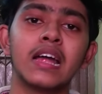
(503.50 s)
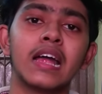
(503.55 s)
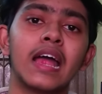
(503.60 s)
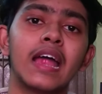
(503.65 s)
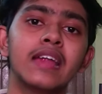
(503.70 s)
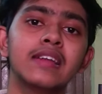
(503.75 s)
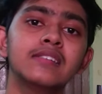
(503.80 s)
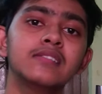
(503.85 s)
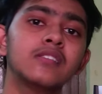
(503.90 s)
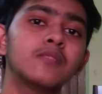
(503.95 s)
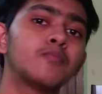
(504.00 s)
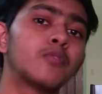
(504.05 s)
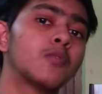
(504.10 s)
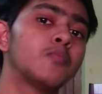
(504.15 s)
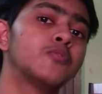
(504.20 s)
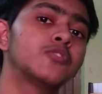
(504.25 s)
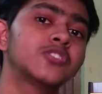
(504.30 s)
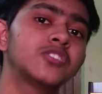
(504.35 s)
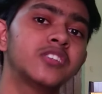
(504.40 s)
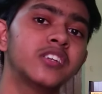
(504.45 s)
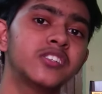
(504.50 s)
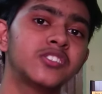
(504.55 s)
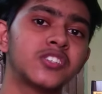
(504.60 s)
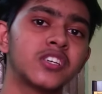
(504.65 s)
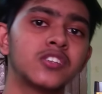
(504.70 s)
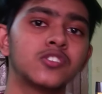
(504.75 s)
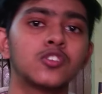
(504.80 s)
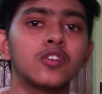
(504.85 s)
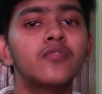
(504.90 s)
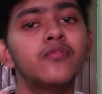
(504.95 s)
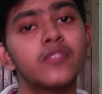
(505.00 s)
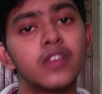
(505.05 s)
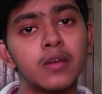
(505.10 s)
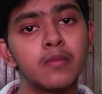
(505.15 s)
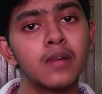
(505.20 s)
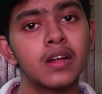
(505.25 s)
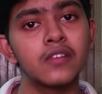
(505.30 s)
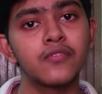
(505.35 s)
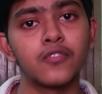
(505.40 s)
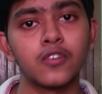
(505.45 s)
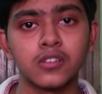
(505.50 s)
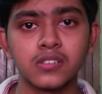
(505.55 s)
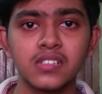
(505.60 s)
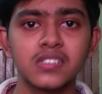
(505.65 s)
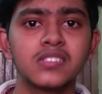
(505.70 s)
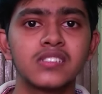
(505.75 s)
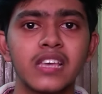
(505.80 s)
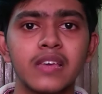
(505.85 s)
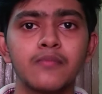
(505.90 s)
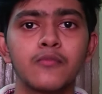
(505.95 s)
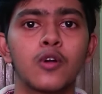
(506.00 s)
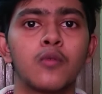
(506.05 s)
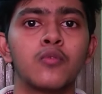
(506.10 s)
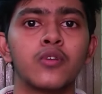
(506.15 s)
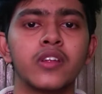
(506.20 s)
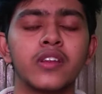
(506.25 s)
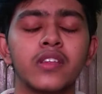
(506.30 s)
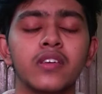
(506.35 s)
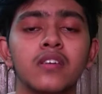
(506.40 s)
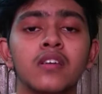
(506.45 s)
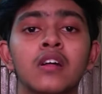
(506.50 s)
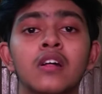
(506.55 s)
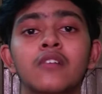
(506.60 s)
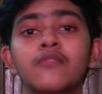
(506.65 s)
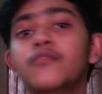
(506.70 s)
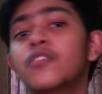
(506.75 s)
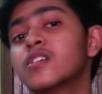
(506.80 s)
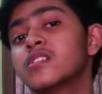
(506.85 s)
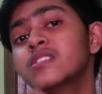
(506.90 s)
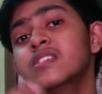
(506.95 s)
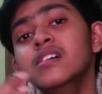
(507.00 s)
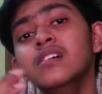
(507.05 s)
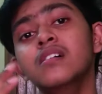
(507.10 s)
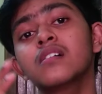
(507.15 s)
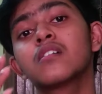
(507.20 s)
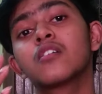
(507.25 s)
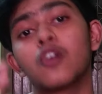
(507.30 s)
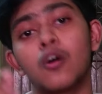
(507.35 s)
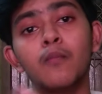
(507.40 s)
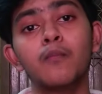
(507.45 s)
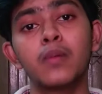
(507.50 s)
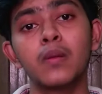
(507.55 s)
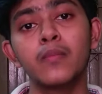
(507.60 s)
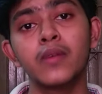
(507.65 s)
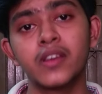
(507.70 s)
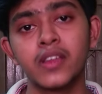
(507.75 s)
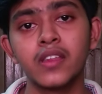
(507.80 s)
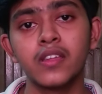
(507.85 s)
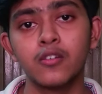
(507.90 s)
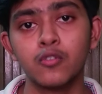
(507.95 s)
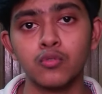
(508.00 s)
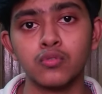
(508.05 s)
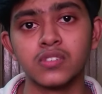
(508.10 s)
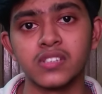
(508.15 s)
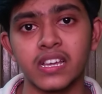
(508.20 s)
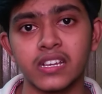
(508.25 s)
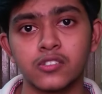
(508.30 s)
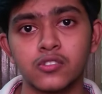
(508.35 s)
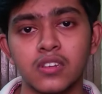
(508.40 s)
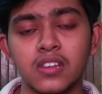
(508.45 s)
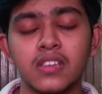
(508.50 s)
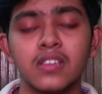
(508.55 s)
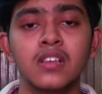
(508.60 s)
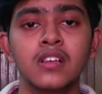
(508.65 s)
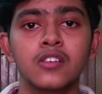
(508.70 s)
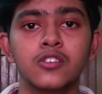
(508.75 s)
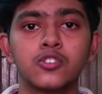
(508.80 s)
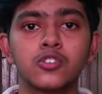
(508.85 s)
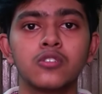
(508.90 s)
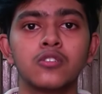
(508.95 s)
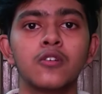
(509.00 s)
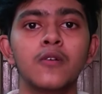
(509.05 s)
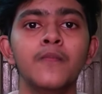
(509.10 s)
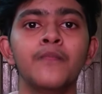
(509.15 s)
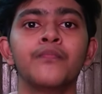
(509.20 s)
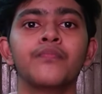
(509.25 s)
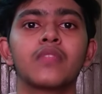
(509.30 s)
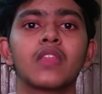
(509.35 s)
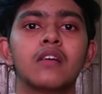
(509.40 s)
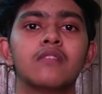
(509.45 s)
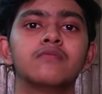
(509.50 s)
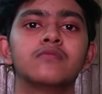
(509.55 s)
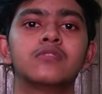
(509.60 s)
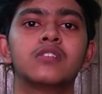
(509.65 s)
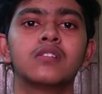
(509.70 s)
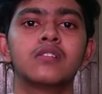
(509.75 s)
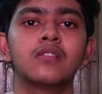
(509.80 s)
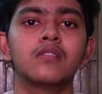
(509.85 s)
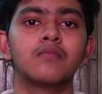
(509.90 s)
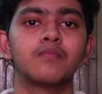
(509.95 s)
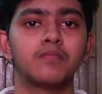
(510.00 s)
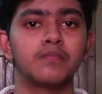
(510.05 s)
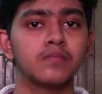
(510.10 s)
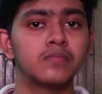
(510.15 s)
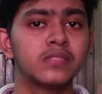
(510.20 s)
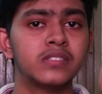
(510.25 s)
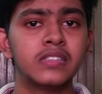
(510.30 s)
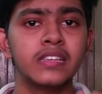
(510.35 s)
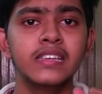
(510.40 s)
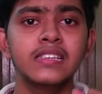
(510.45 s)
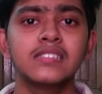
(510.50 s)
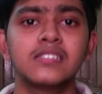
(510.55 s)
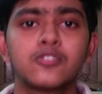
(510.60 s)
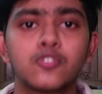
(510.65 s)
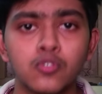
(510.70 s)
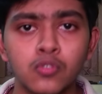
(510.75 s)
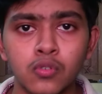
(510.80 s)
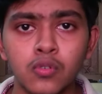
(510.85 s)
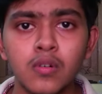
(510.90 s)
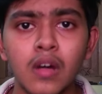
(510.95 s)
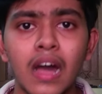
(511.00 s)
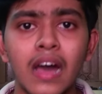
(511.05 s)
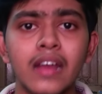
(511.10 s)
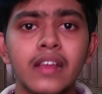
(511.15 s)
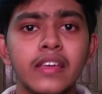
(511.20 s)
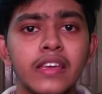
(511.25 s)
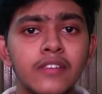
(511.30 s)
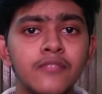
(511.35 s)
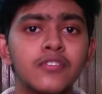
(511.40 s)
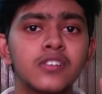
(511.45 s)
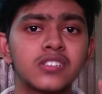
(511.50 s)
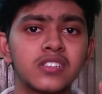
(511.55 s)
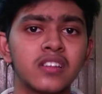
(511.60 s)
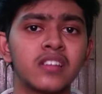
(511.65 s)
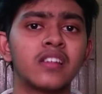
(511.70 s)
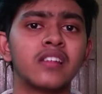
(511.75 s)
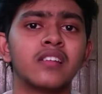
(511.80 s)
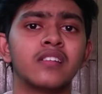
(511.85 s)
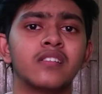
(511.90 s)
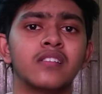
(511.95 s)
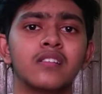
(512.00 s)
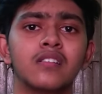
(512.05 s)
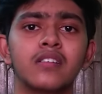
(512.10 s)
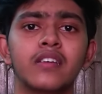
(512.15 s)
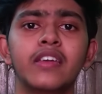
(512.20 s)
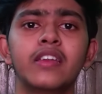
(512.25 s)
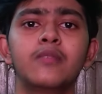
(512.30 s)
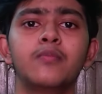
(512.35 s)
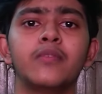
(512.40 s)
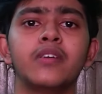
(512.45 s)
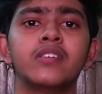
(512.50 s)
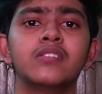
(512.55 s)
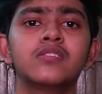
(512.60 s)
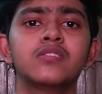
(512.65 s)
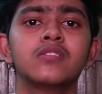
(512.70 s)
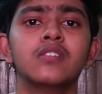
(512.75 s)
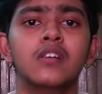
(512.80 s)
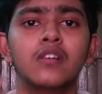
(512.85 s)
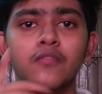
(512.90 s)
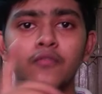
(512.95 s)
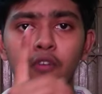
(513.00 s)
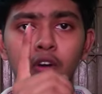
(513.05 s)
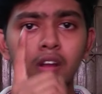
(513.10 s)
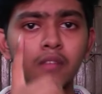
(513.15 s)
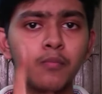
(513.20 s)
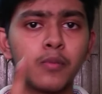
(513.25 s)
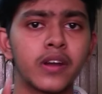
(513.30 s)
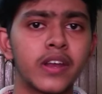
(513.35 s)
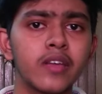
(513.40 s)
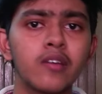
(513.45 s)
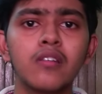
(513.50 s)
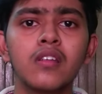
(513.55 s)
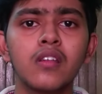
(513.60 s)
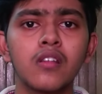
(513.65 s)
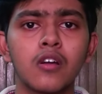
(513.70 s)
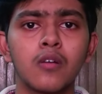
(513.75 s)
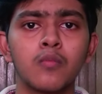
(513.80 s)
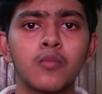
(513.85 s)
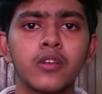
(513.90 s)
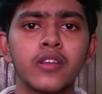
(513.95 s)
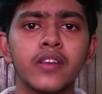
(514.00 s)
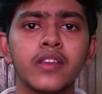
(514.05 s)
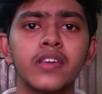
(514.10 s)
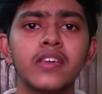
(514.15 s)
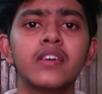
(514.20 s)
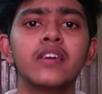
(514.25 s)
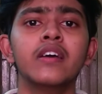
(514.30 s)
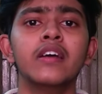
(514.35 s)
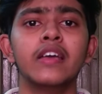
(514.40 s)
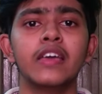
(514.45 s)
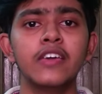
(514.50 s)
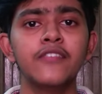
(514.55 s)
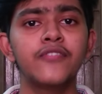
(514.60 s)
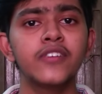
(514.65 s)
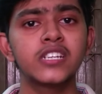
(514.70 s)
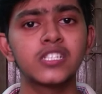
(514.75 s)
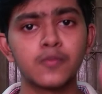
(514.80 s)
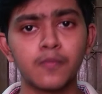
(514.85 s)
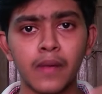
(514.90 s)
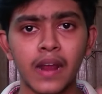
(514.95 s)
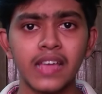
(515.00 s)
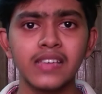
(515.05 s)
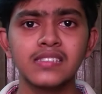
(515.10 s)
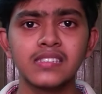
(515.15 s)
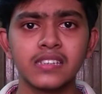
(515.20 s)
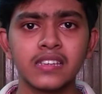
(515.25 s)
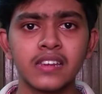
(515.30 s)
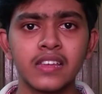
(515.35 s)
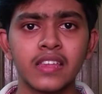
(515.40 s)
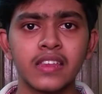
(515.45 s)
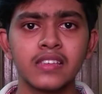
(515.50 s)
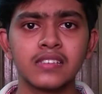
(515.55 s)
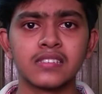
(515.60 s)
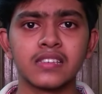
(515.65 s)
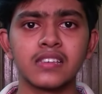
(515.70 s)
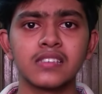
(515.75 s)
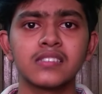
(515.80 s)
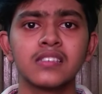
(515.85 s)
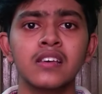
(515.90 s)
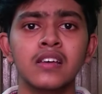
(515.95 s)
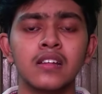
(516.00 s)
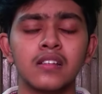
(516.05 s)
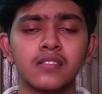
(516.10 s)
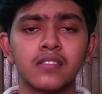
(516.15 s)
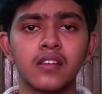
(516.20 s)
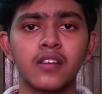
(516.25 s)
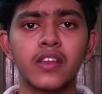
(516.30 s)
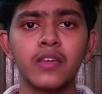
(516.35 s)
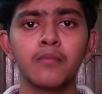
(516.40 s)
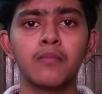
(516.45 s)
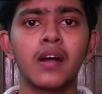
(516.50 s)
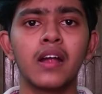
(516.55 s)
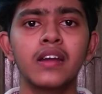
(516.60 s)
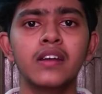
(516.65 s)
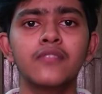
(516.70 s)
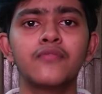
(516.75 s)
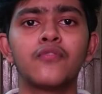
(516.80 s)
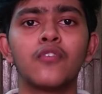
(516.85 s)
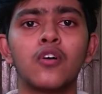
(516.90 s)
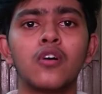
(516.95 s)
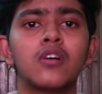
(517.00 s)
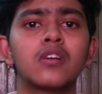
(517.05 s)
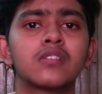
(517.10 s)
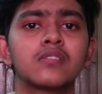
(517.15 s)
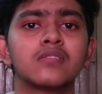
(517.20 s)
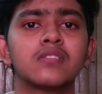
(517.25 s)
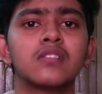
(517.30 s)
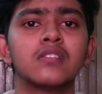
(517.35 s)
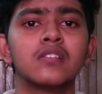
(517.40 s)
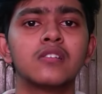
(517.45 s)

and the proportionate change of demand for the same commodity, for the complementary goods actually. So these two are inversely related. It means for a particular commodity, if its price increases, the demand for